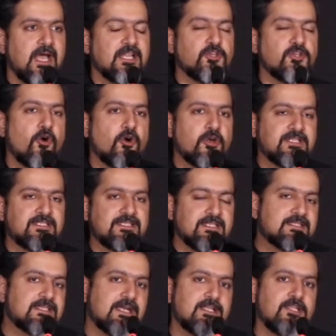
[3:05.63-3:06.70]
And the audience
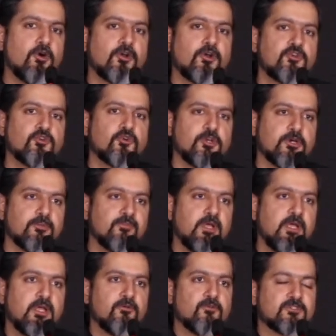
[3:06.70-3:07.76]
inside the auditorium
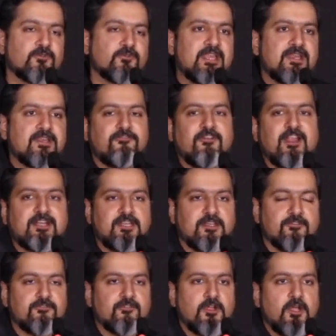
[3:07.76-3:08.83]
was very
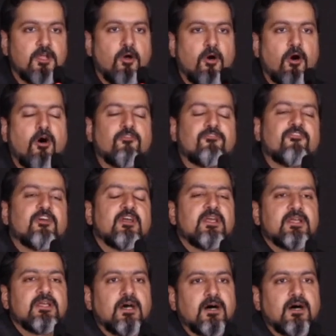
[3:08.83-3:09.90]
reflective of
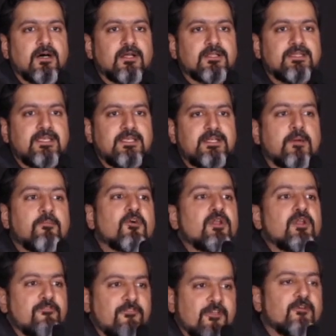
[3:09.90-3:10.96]
the
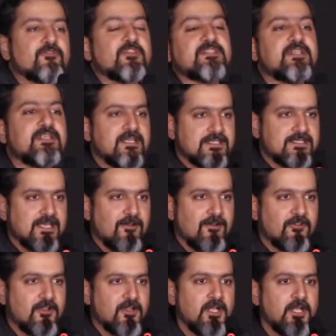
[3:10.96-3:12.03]
demographic of the city
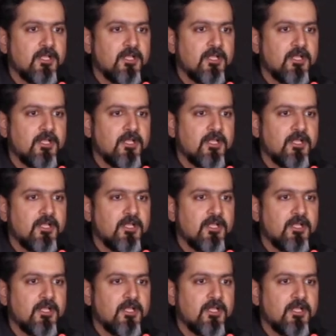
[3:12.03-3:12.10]
itself.